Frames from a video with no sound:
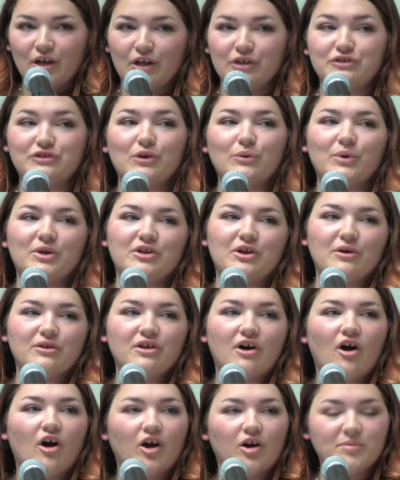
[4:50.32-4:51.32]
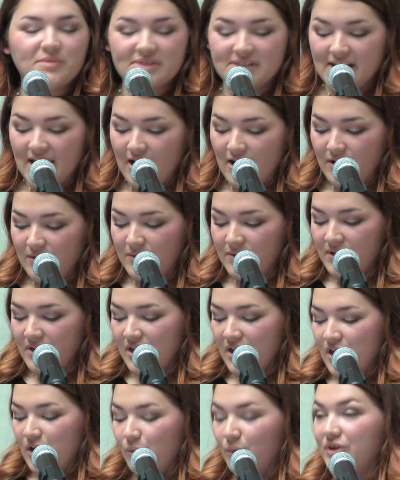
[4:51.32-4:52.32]
And so we know the harms now,
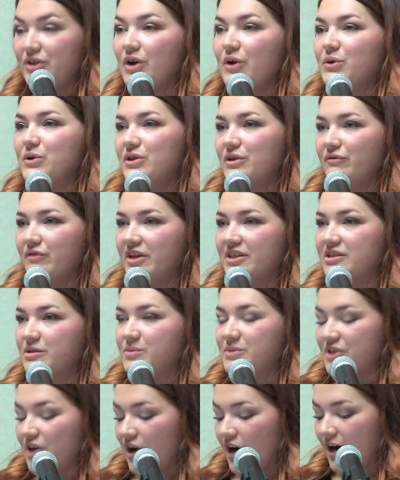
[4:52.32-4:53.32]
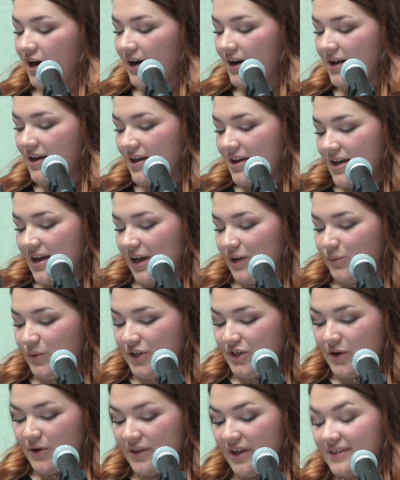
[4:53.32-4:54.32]
we know who the victims are, and
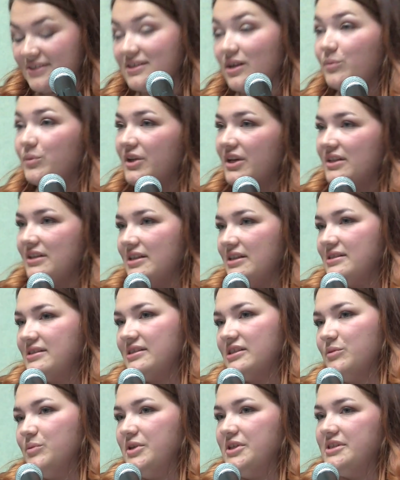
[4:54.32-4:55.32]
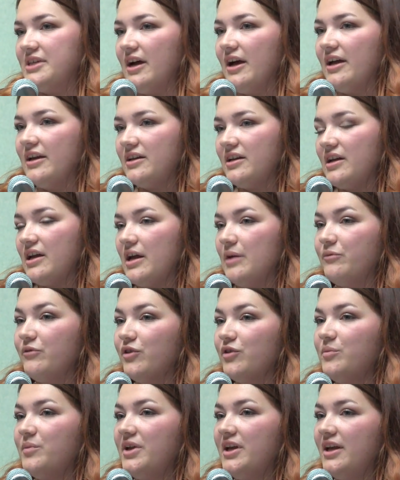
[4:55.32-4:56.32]
we know that something needs to be done. And
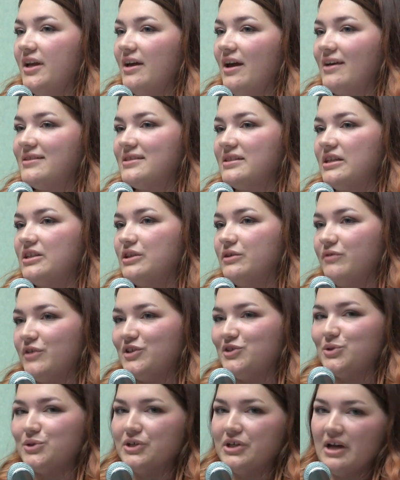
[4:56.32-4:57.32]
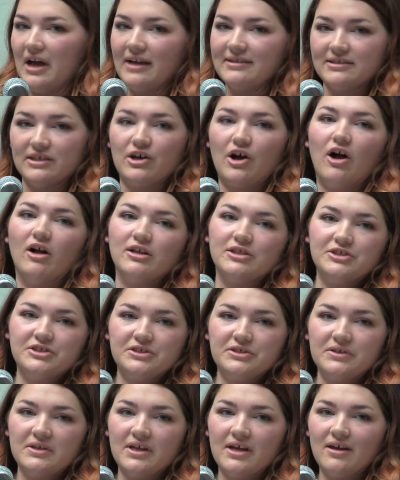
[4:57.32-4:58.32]
for me, as an individual, as a college
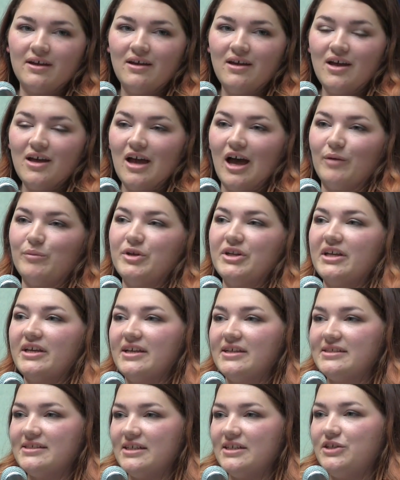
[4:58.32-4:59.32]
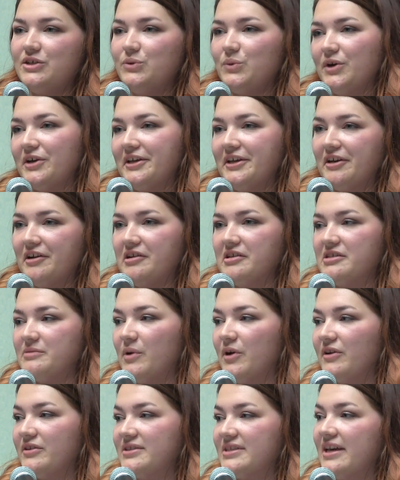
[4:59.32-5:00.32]
student, I'm gonna continue working on a
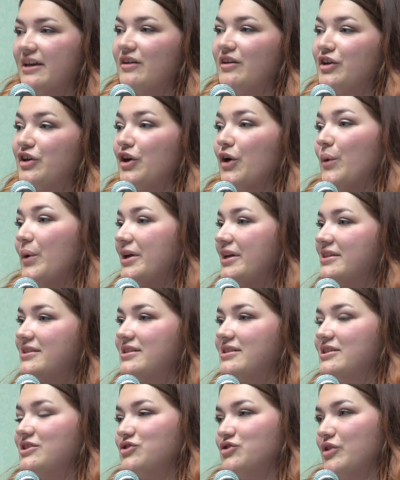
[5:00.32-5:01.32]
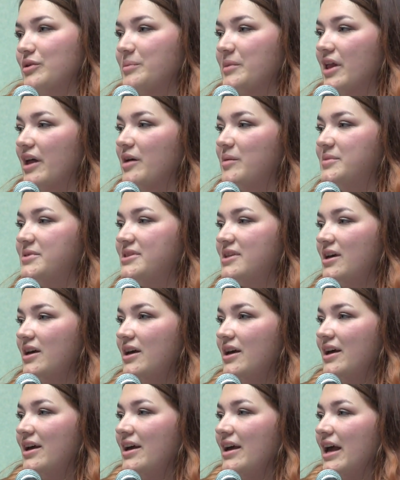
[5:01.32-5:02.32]
small scale and going into the strip clubs
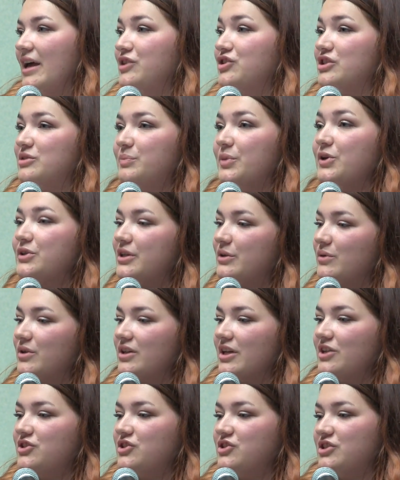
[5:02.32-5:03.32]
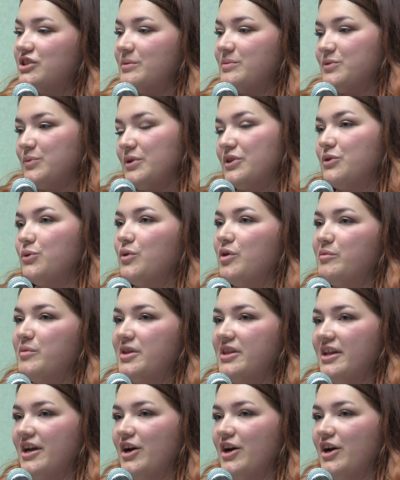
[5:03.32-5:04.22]
and just building relationships with the women